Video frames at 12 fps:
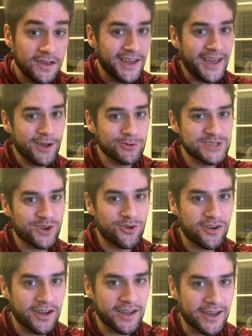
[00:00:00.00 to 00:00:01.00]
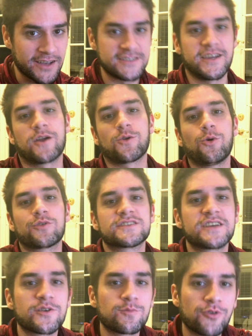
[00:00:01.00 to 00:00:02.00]
Hey, what's going on, guys? The Iron Hulk is
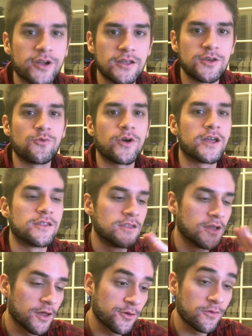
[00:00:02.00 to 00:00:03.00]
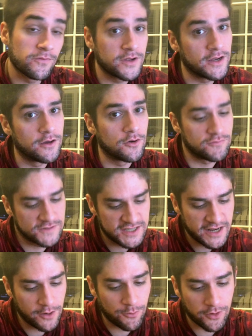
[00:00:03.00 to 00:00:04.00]
here bringing you another video.
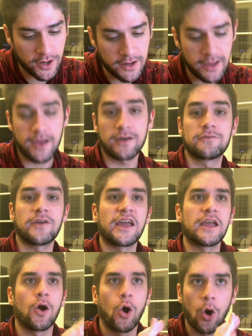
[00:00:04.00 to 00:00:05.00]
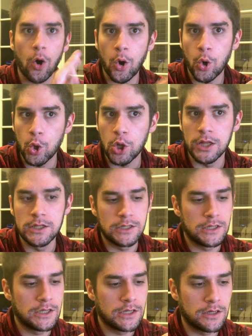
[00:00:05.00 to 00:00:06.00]
Today we're gonna have a haul
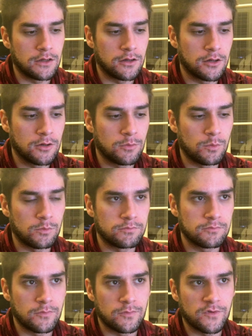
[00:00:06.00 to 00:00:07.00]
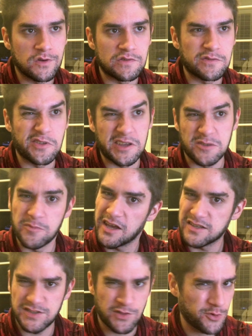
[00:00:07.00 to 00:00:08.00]
um, of like the
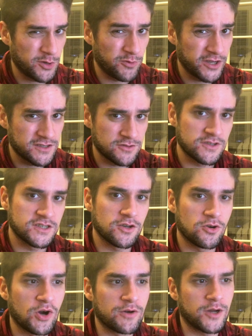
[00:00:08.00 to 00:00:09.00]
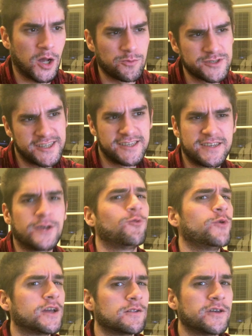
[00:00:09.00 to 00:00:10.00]
past 3 weeks or so. I was gonna say
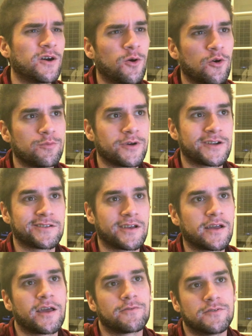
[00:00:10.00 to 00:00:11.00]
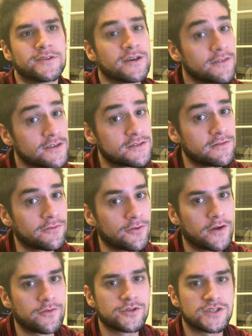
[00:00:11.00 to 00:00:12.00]
weekly haul, but I haven't done this in
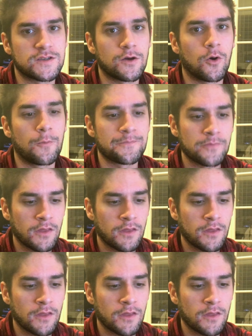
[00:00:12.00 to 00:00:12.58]
forever, so